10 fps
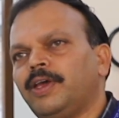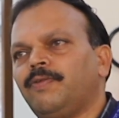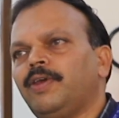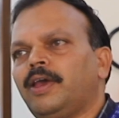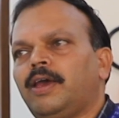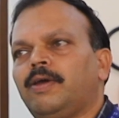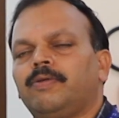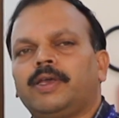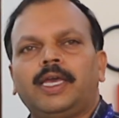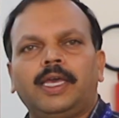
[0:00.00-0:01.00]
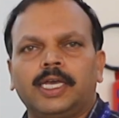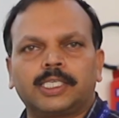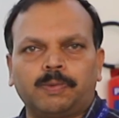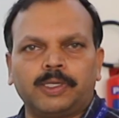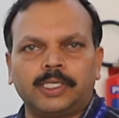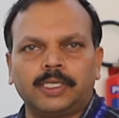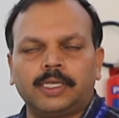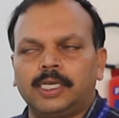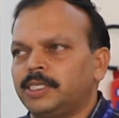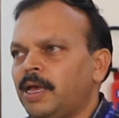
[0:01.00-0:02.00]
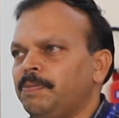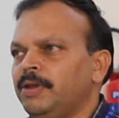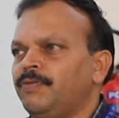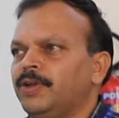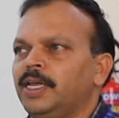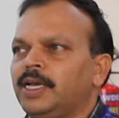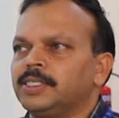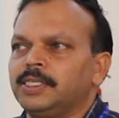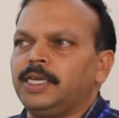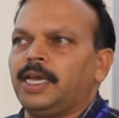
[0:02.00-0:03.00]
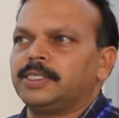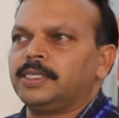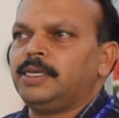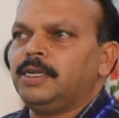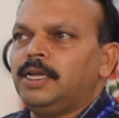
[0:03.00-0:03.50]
where we have Ka expression. Example, if you take acetic acid